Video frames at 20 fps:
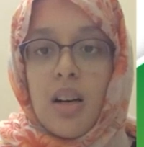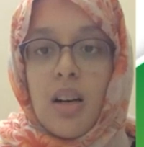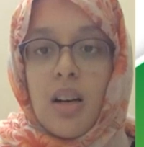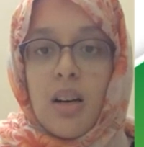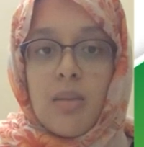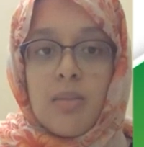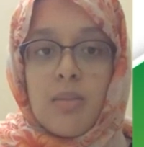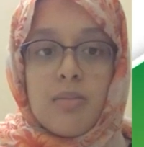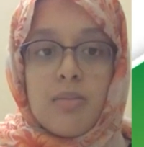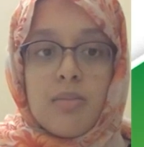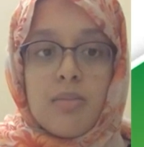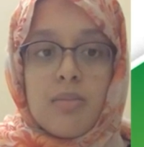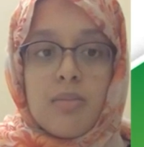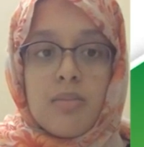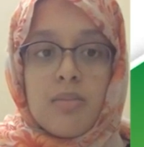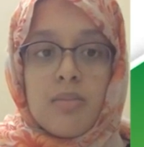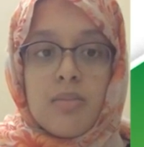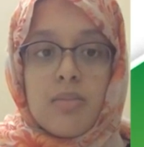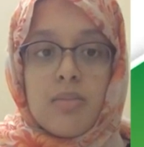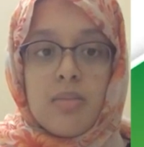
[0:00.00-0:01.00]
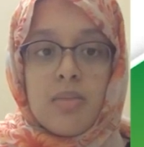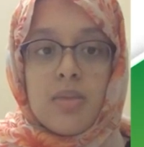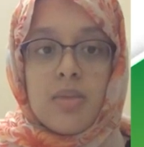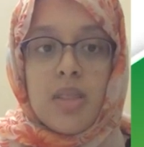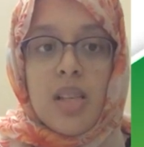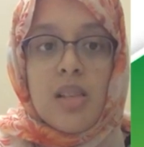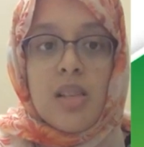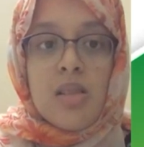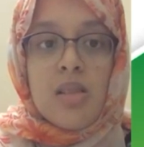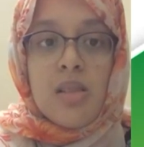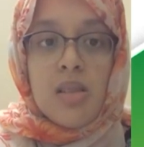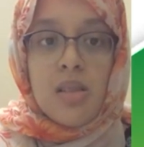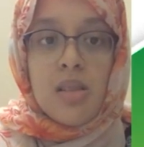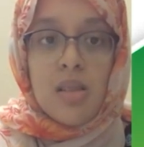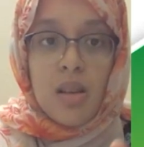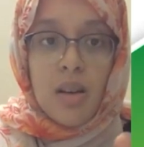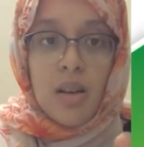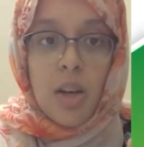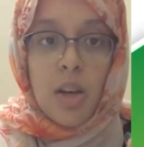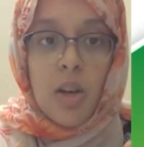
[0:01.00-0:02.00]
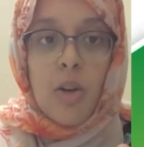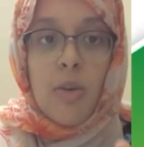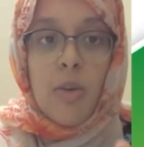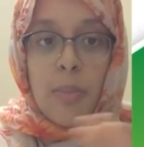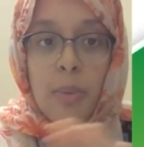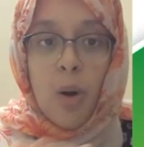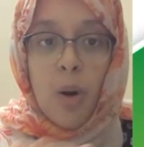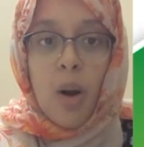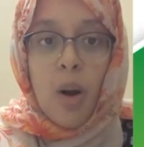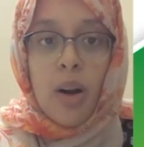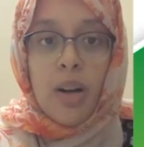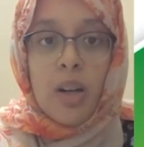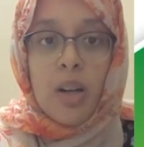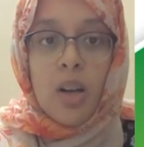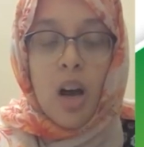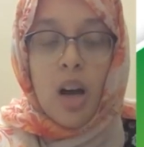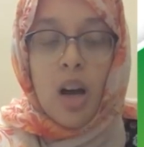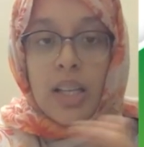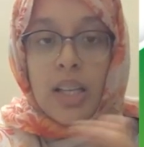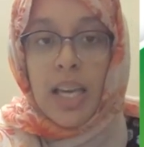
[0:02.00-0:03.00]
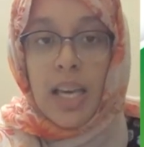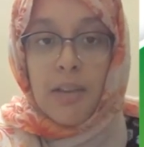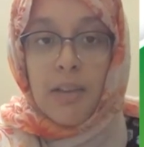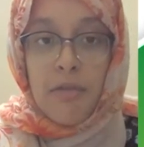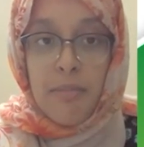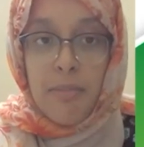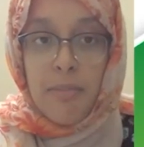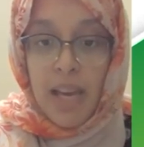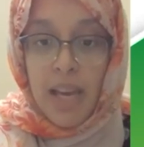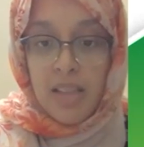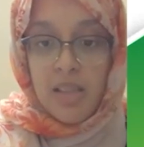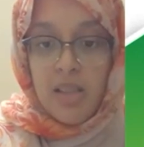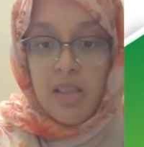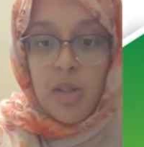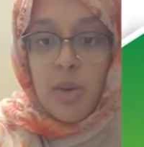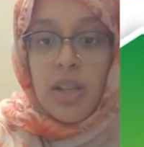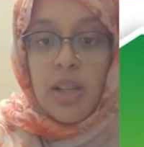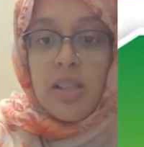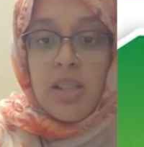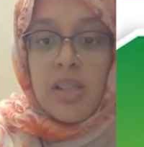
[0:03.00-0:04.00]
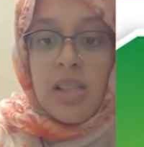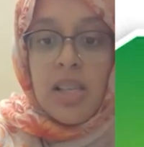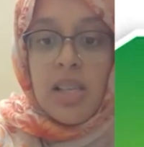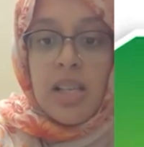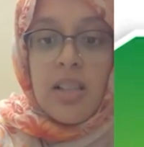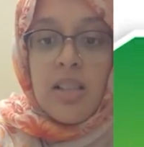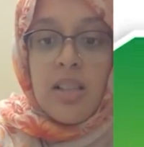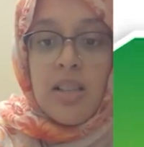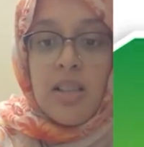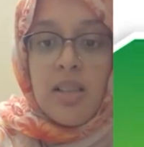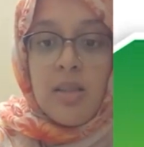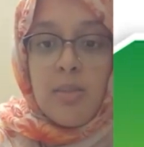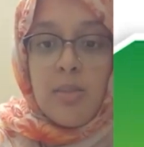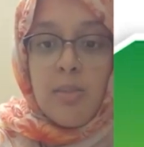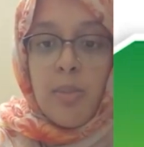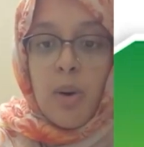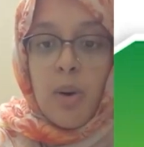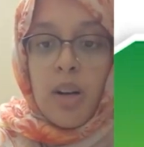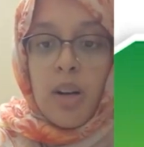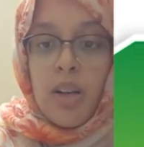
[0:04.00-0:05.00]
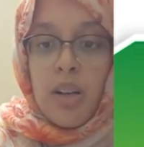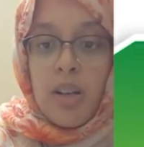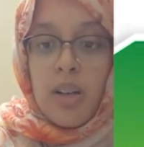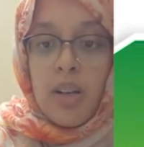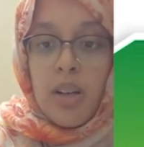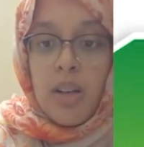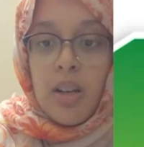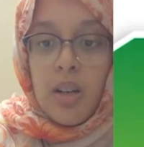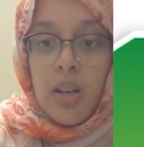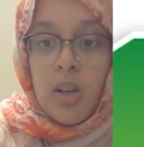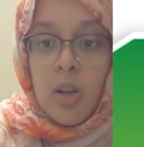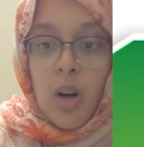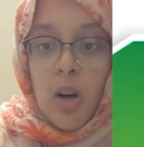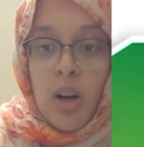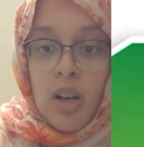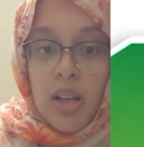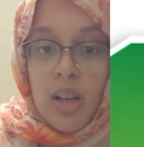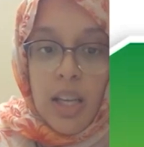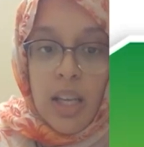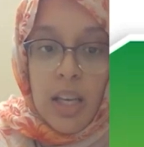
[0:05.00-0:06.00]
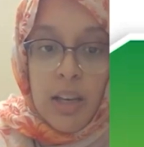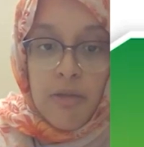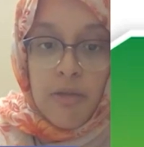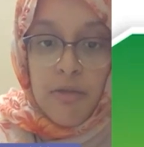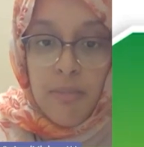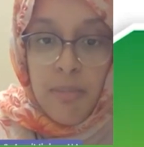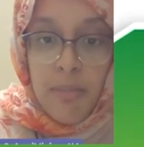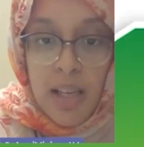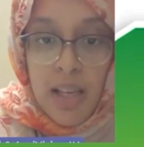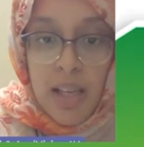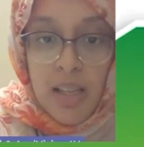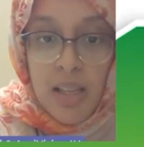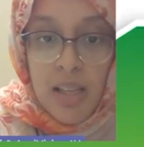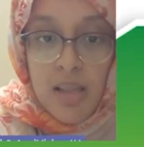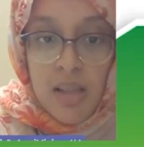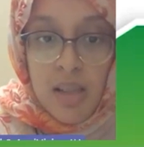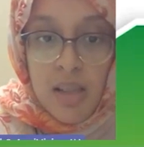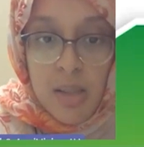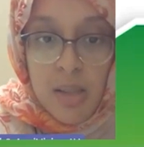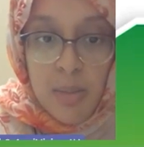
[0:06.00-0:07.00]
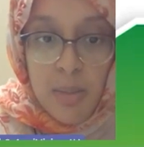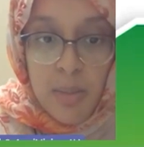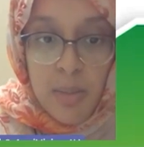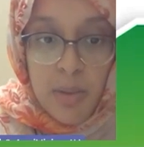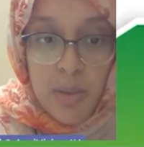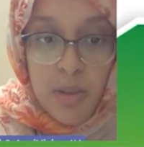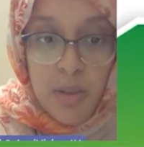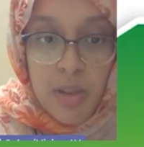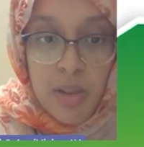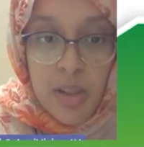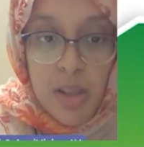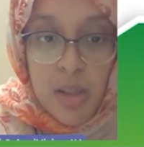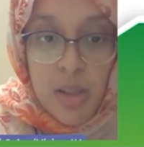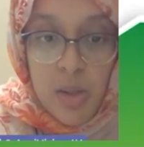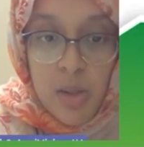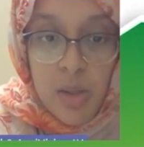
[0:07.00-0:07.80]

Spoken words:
um, this broad concave base, you can see this broad concave base, this one.